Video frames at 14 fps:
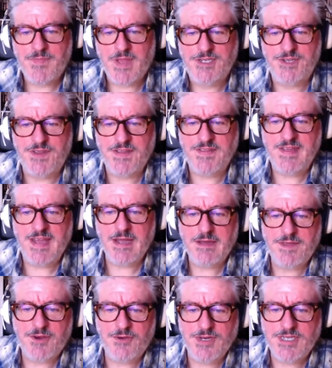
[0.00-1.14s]
you think the Agatha
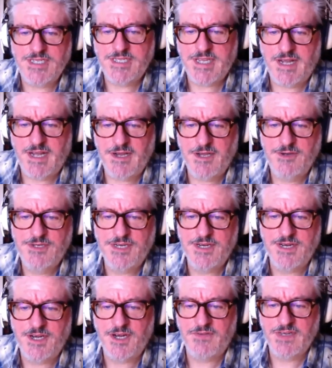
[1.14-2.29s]
Christie style whodunit
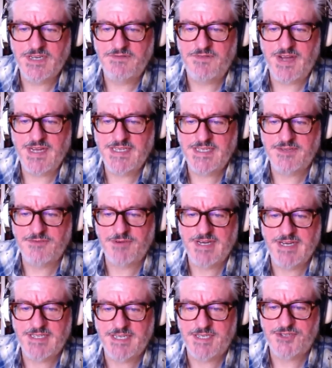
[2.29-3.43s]
novels invites the reader
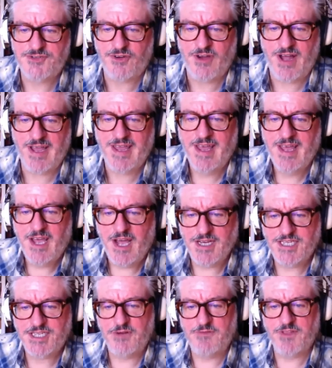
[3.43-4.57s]
to try and
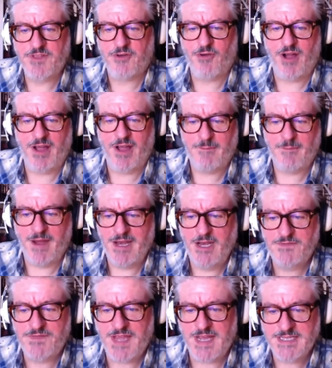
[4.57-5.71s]
solve the crime? I
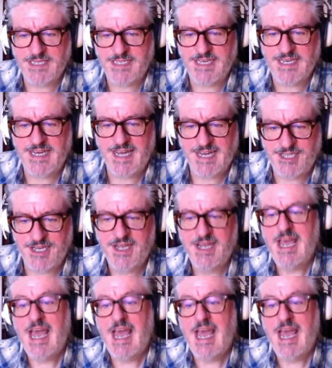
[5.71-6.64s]
loved that as a teenager.